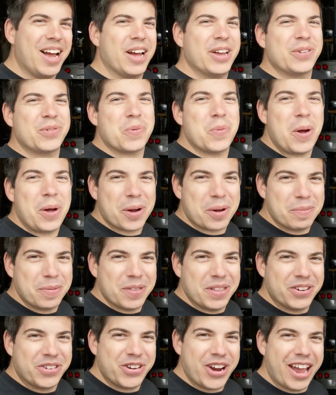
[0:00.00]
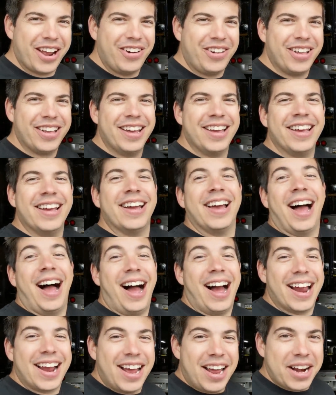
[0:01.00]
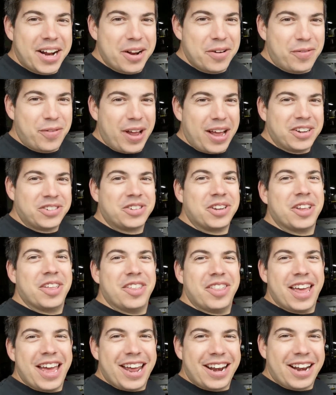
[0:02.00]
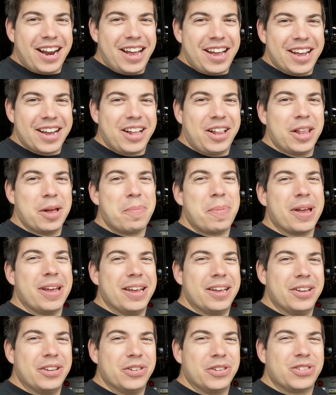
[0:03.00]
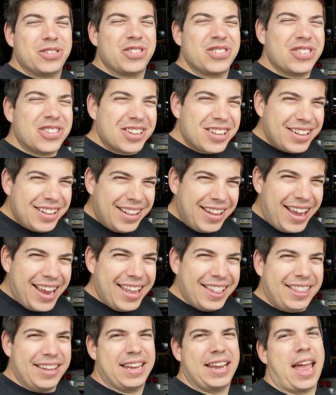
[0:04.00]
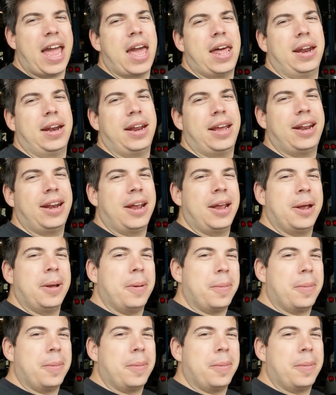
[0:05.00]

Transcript: guys, welcome to the channel. I gotta confess that uh, clip is slightly edited.